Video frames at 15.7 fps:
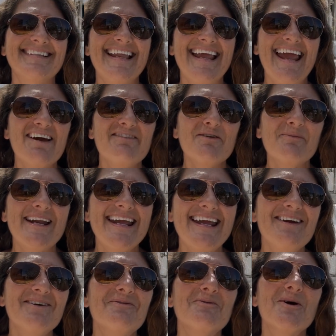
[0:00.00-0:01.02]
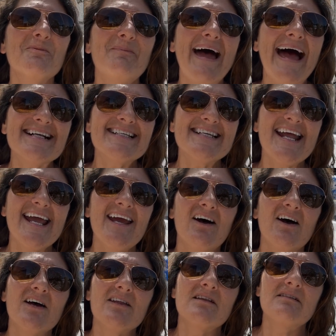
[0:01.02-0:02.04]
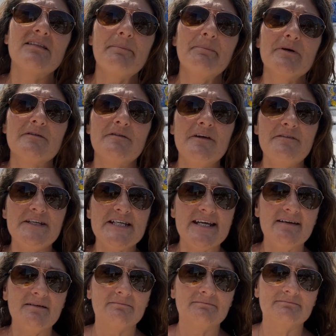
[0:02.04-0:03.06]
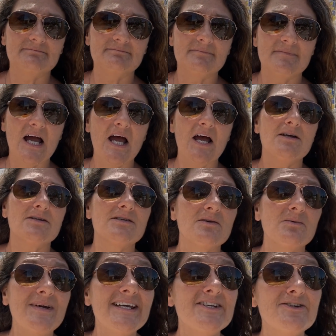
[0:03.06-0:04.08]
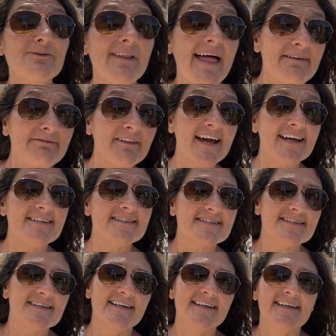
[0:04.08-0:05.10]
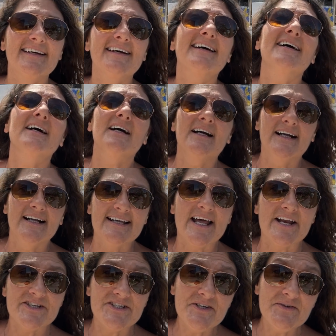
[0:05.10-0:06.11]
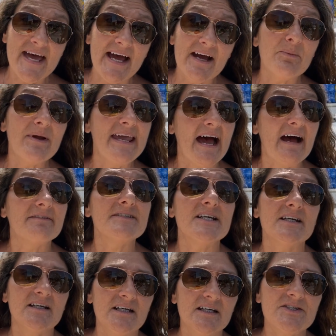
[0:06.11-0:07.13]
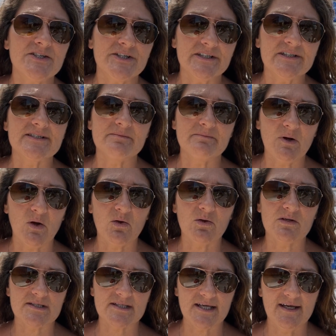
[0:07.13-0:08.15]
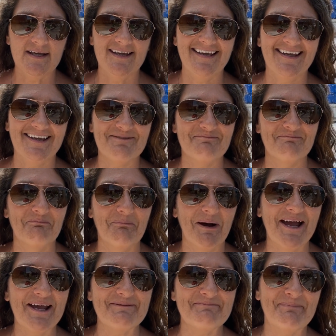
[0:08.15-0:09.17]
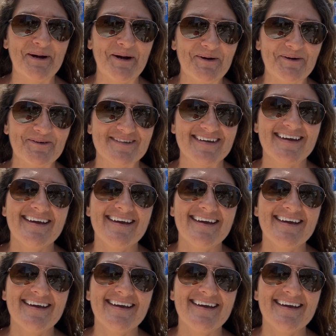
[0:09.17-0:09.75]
Hey everybody, we're back today on the Leopard 50 so that we can do lifelines. Now to do that, we have to drill some holes in my boat.